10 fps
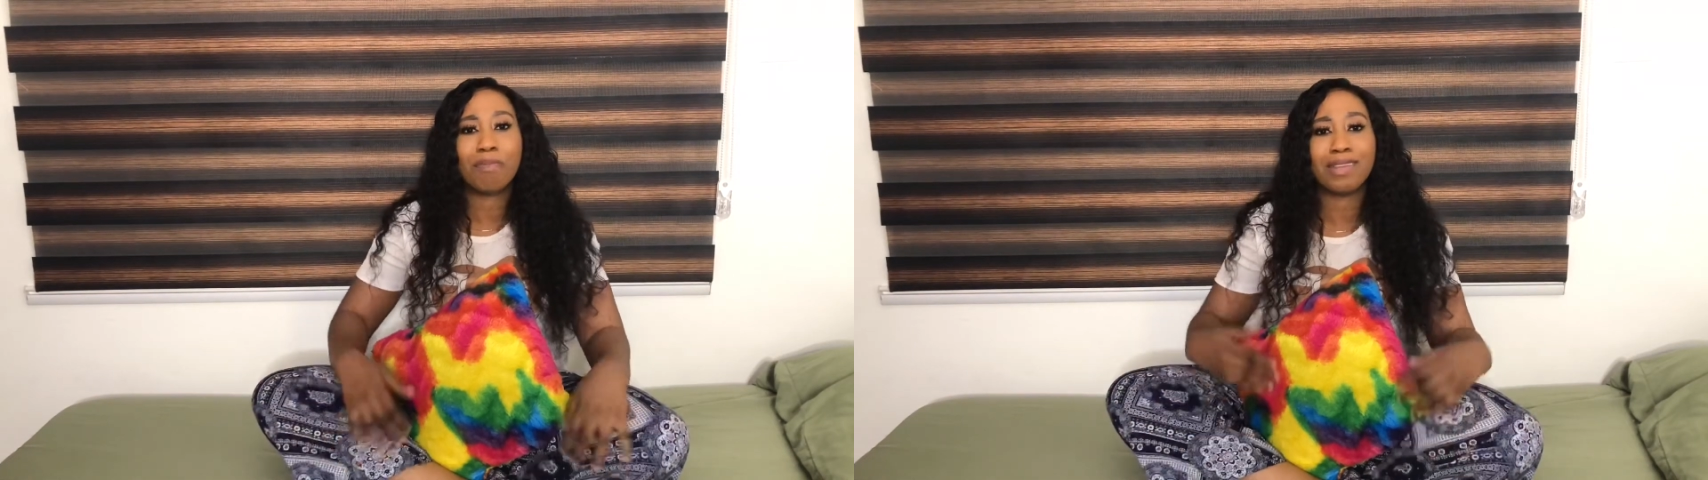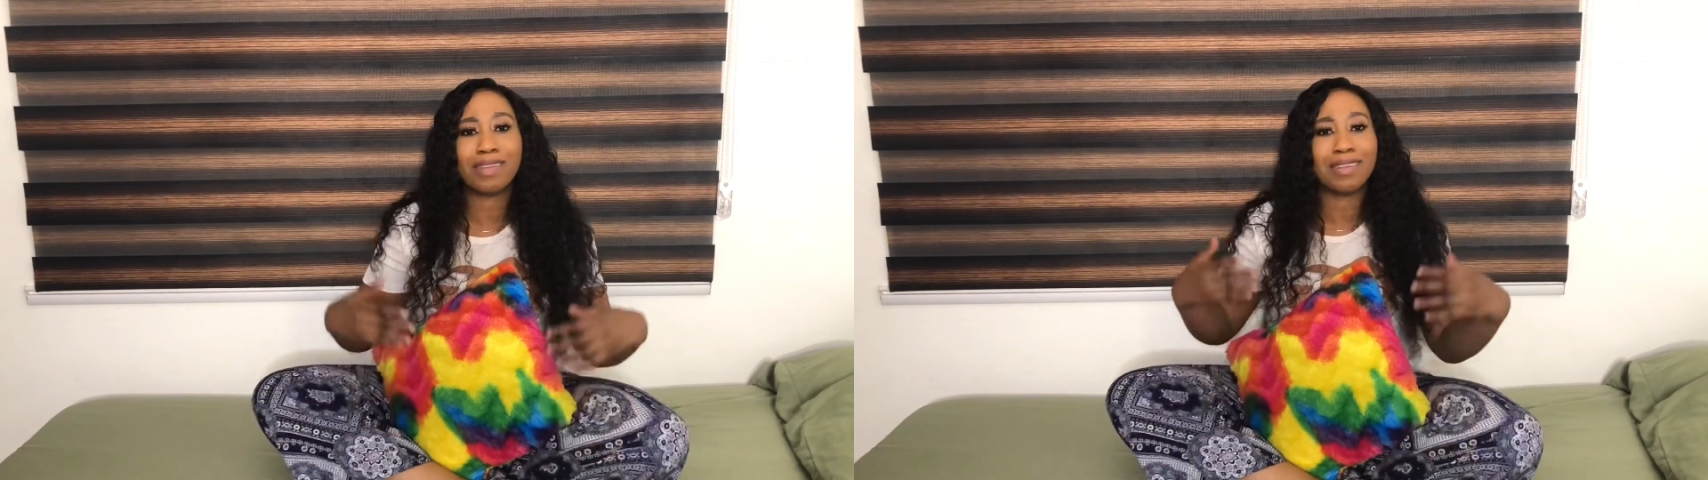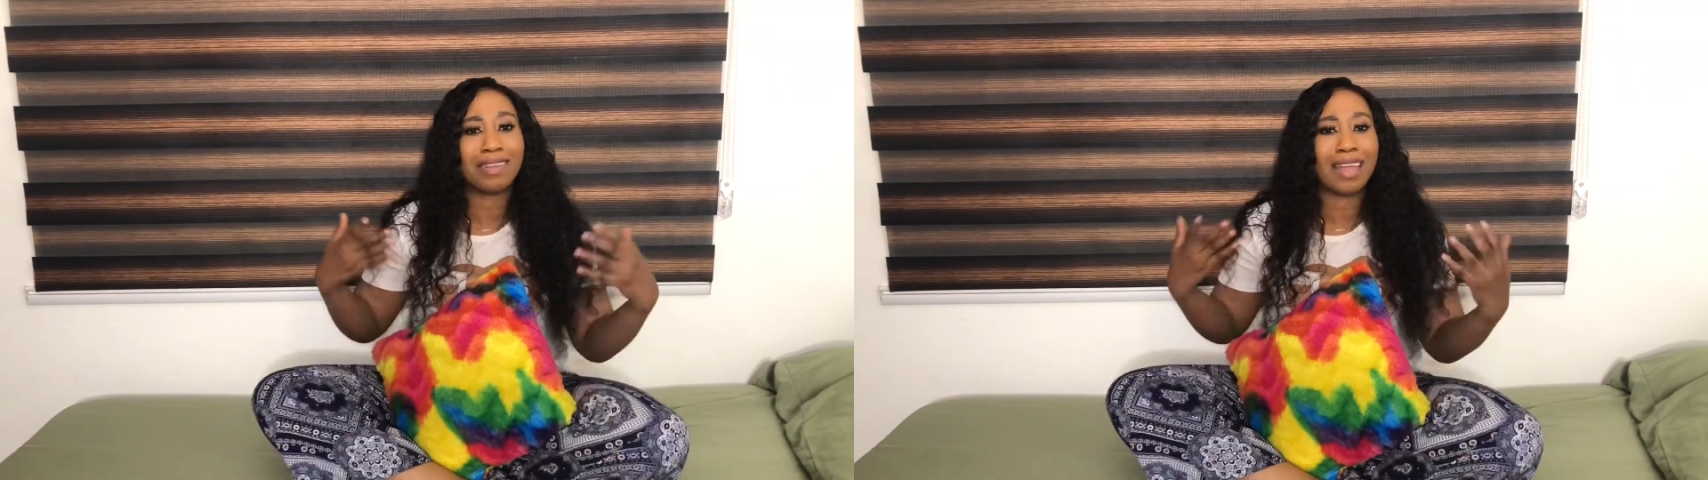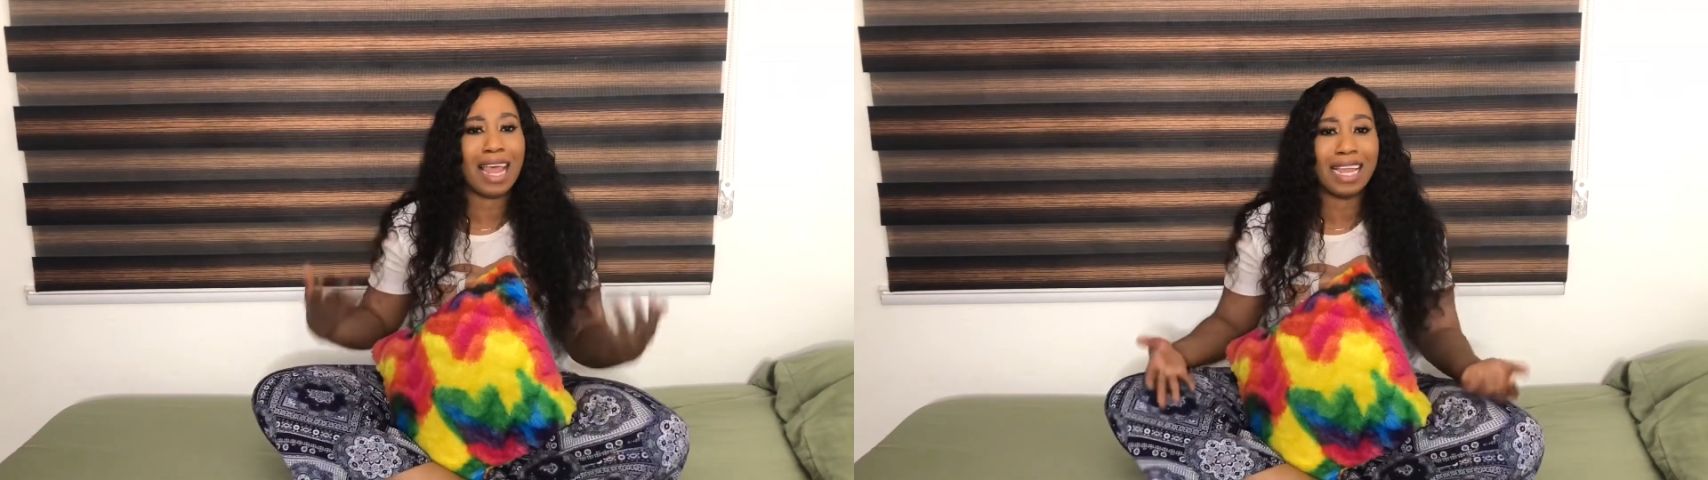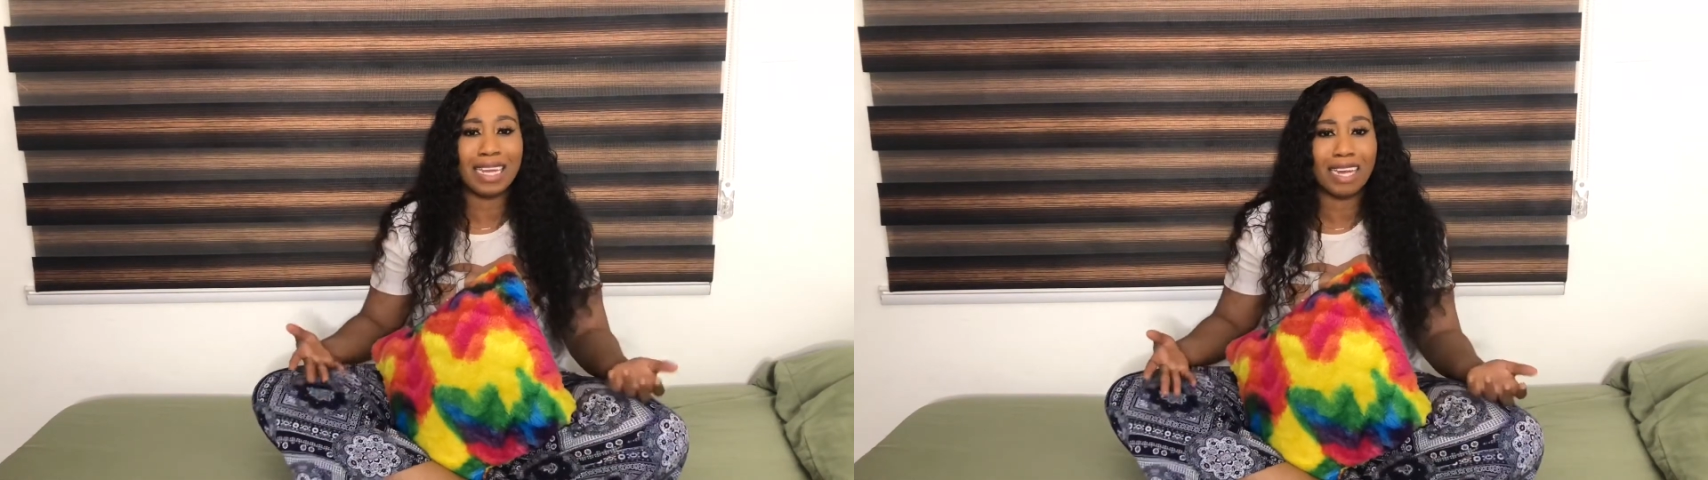person is
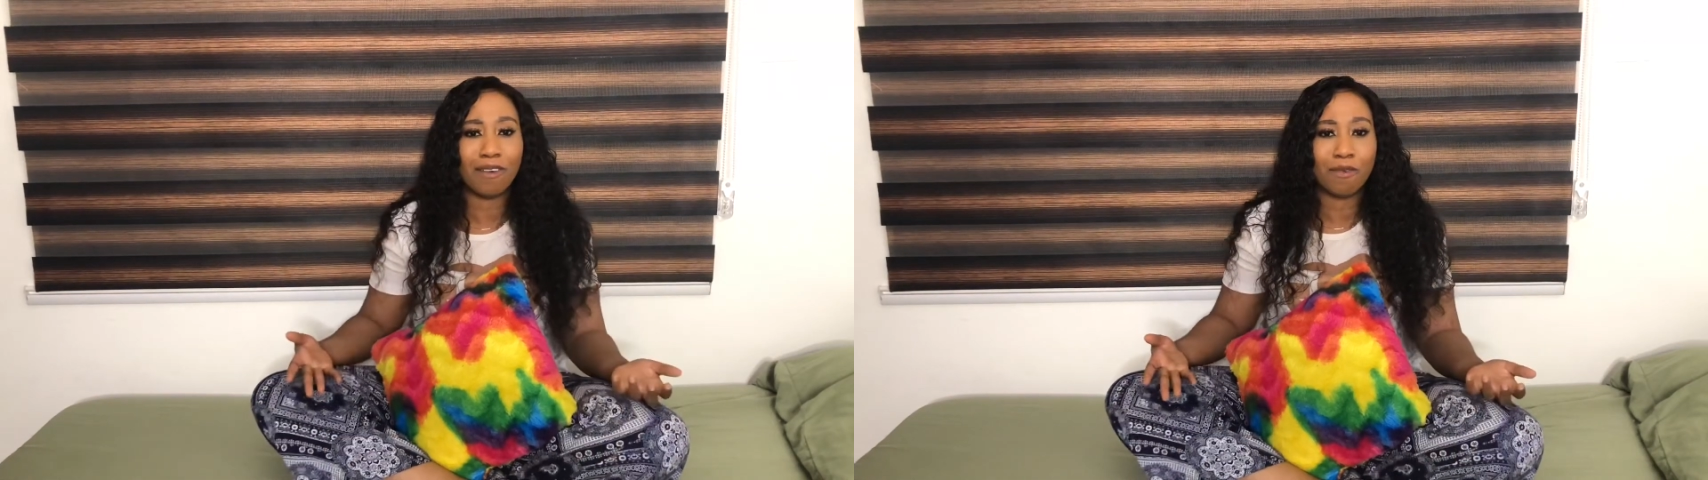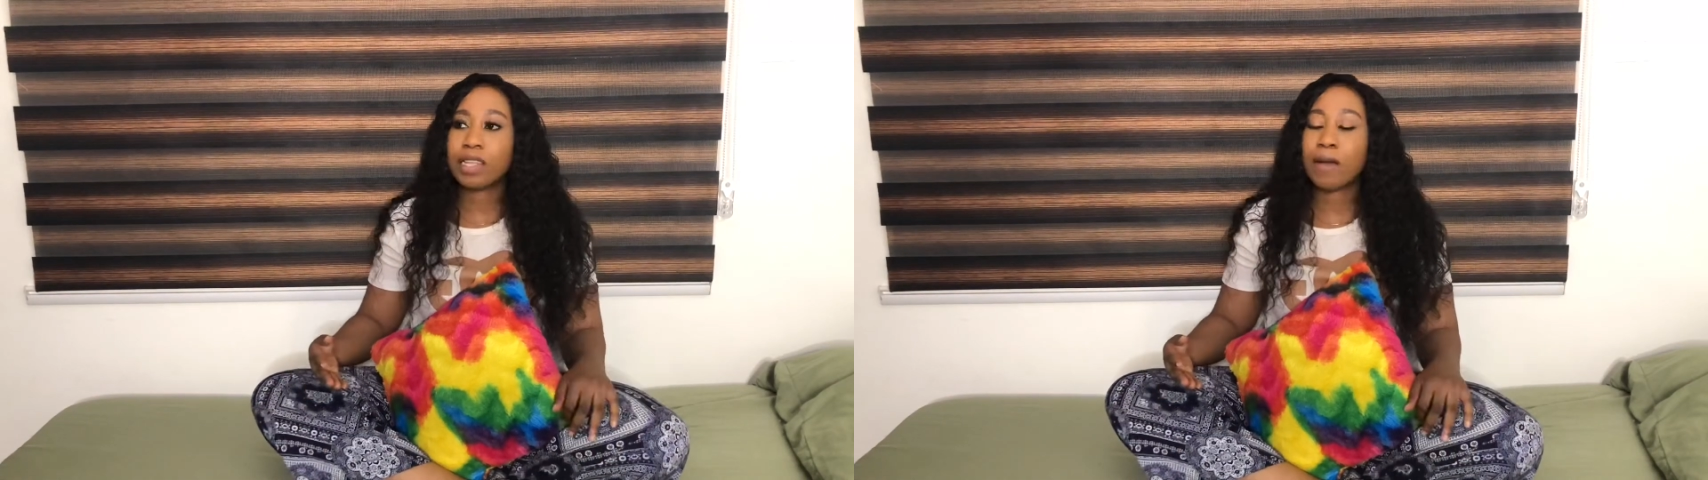lying now.